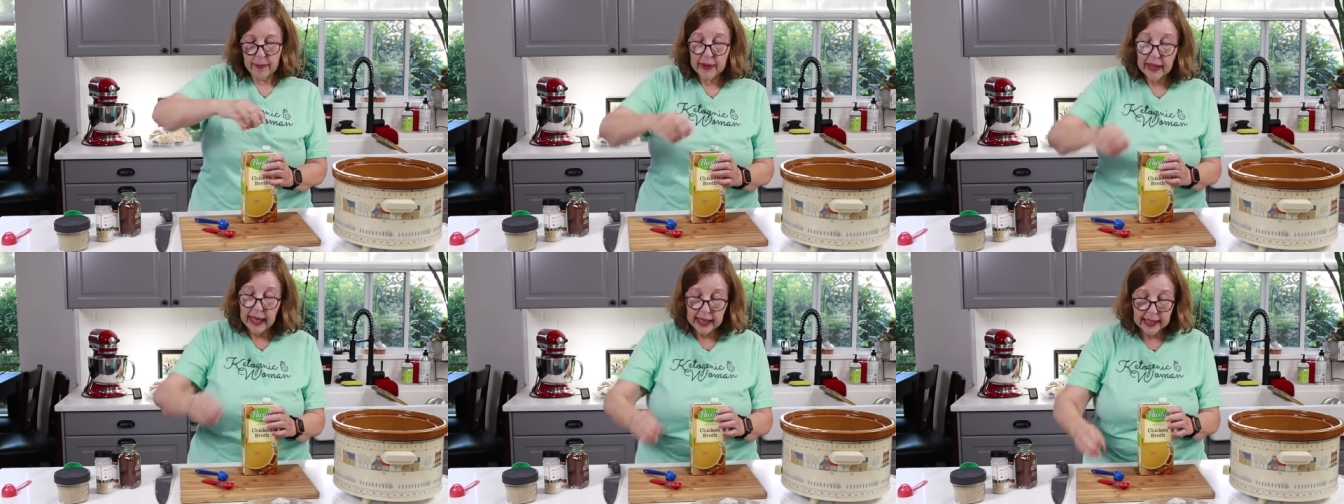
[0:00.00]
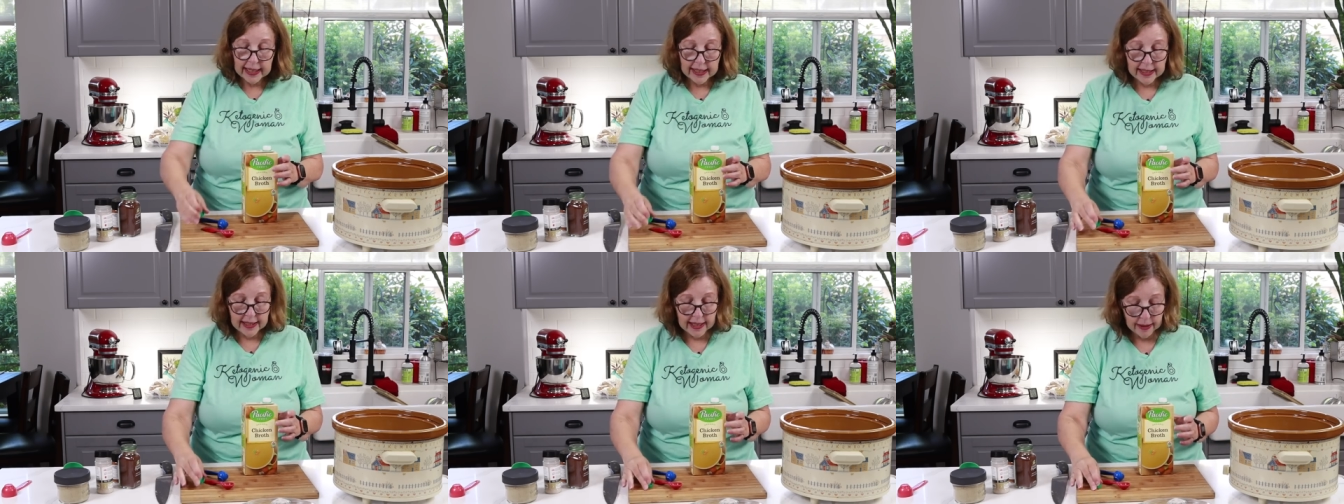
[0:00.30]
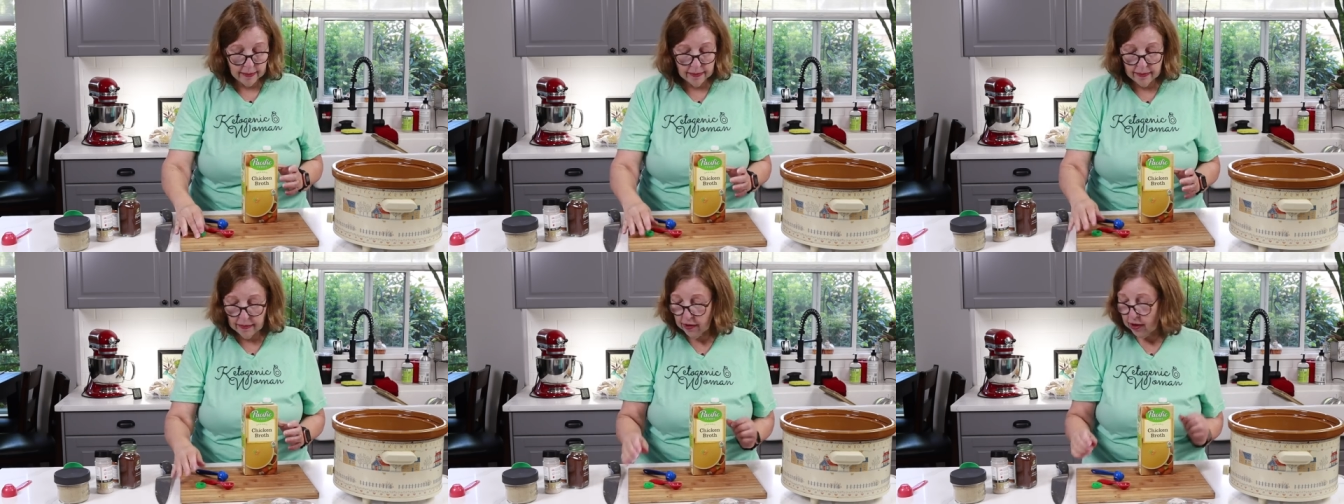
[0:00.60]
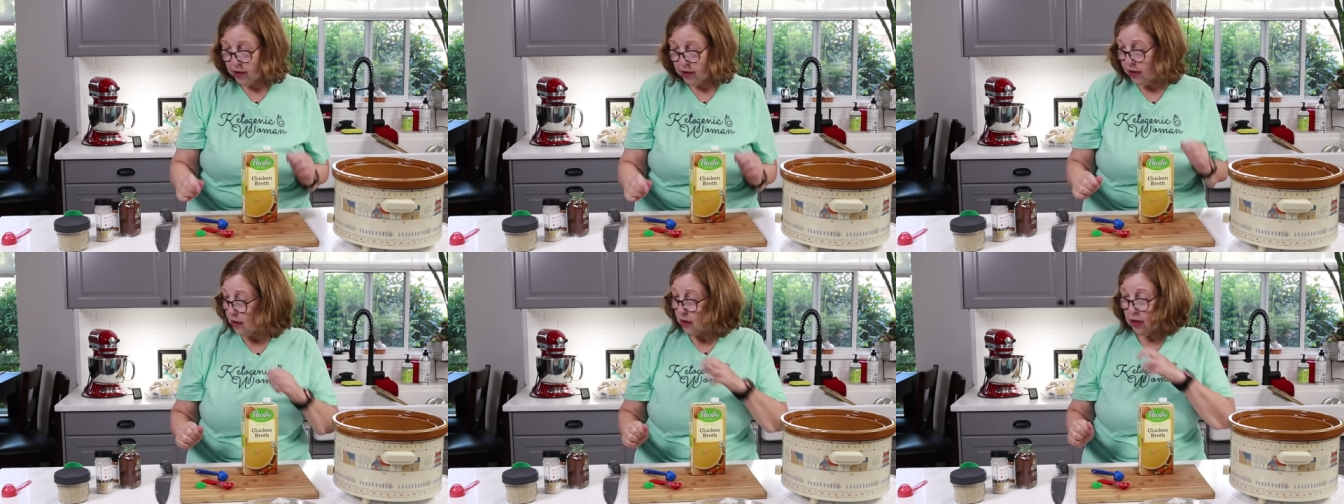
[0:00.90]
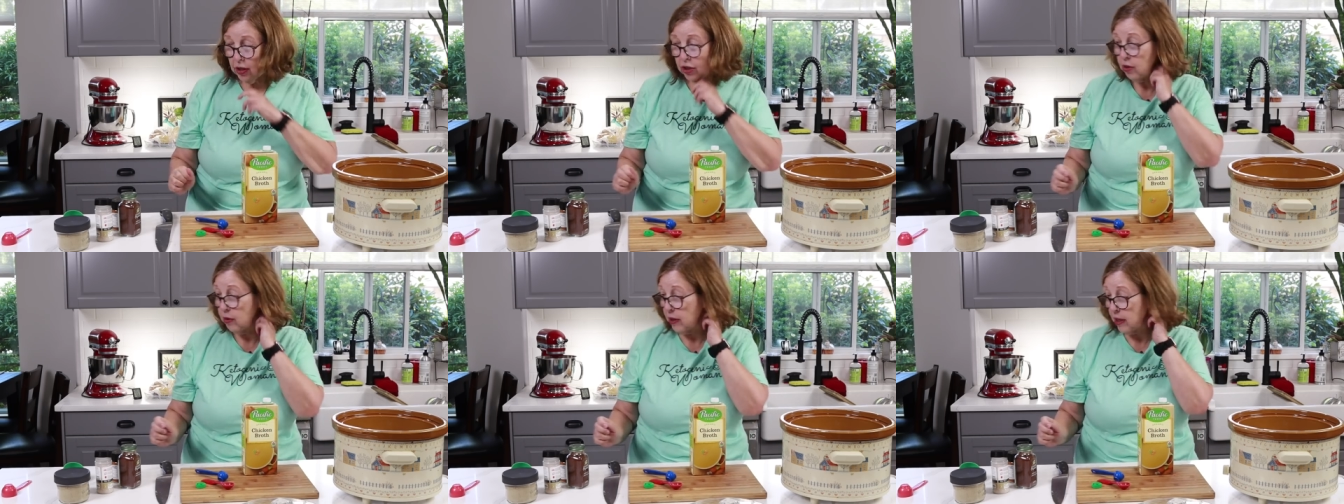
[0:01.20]
But like I said,
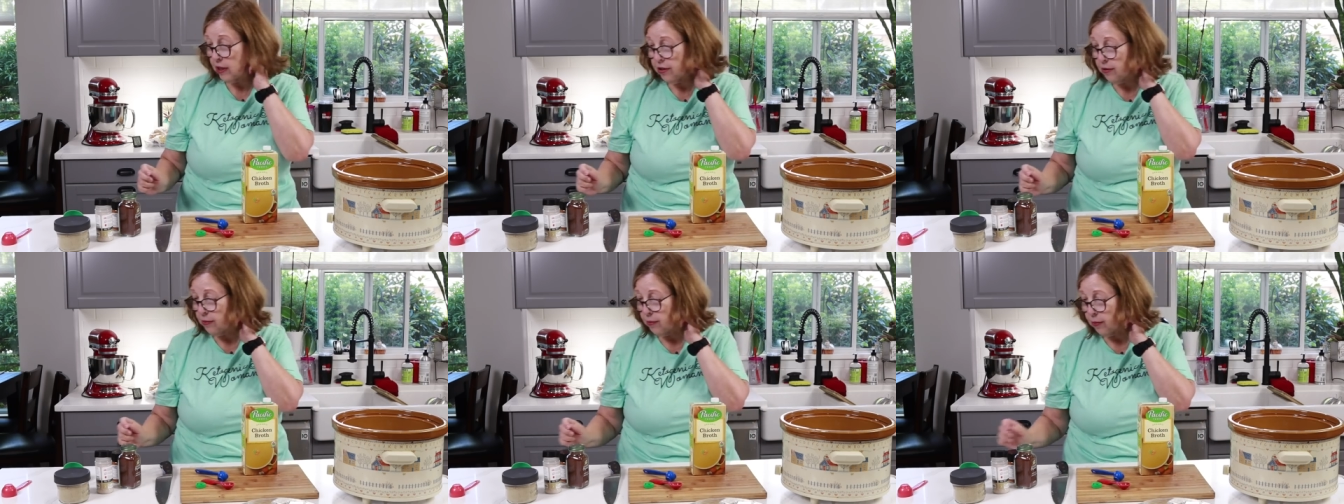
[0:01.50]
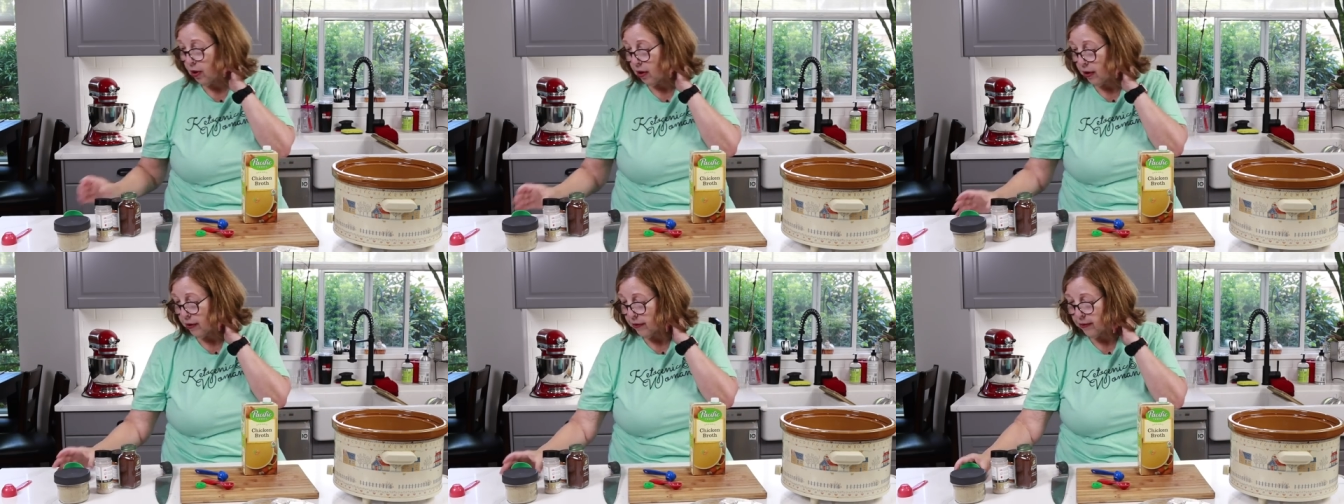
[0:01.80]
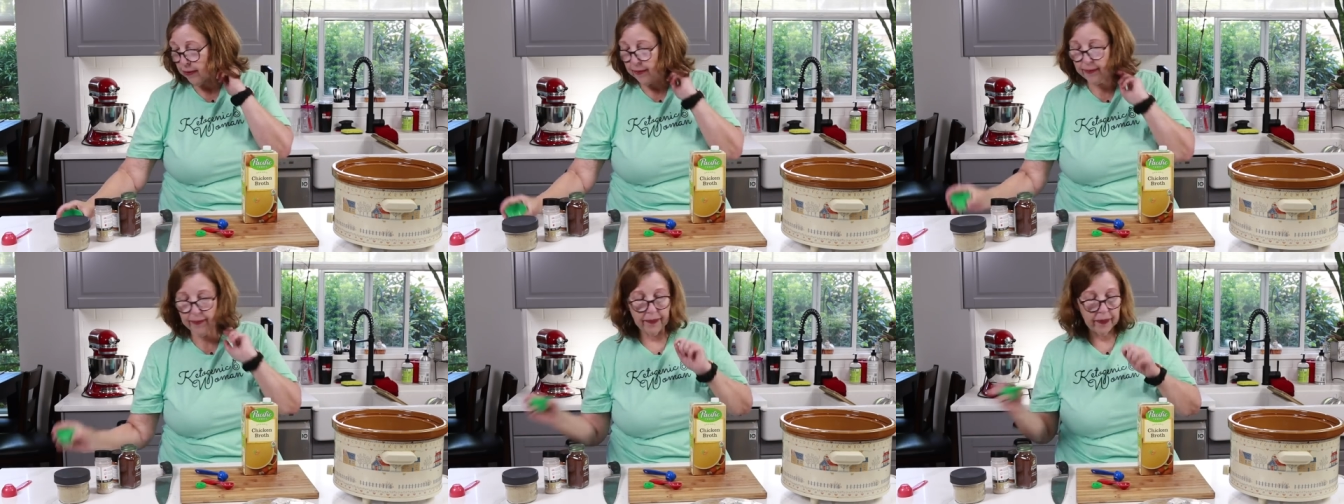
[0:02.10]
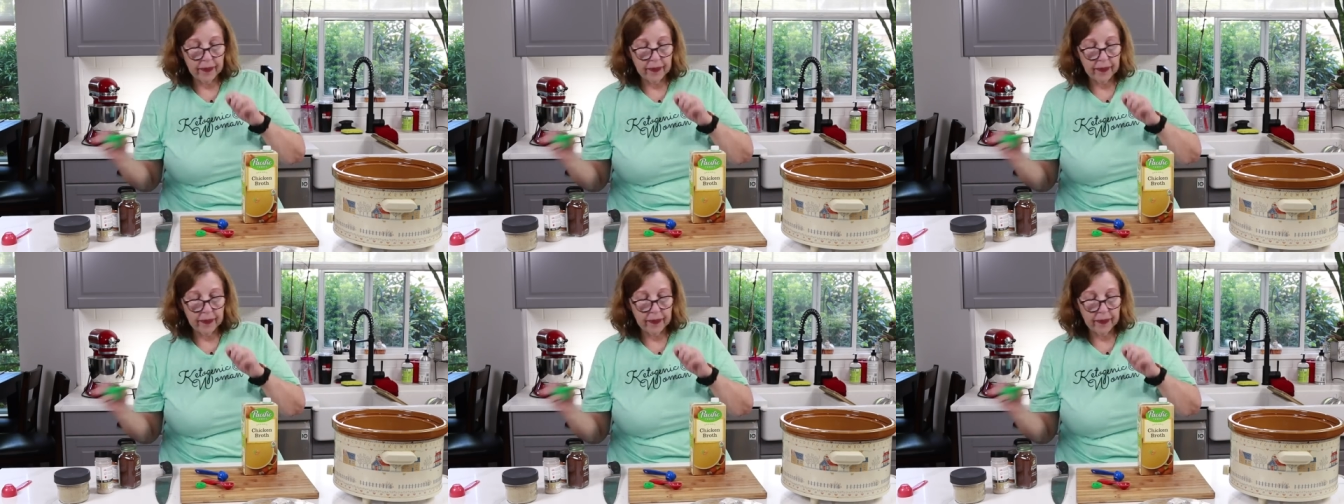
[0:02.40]
you can do water.